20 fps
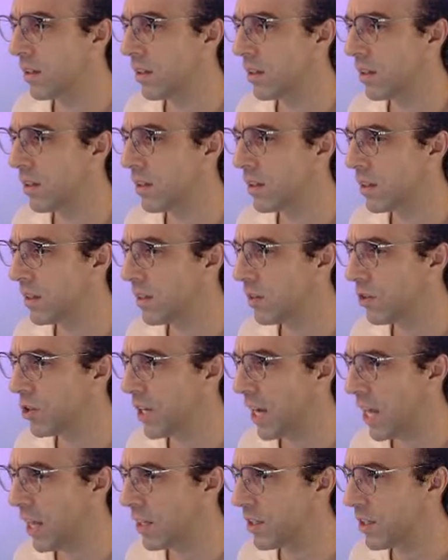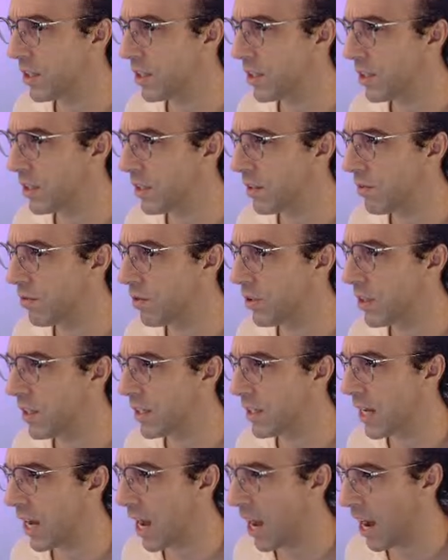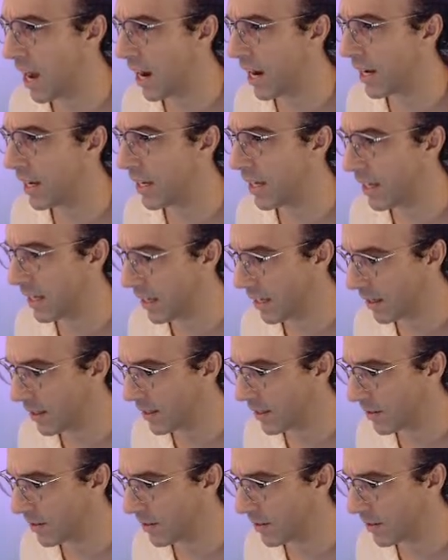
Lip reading: It's a little challenging to live with this high heat.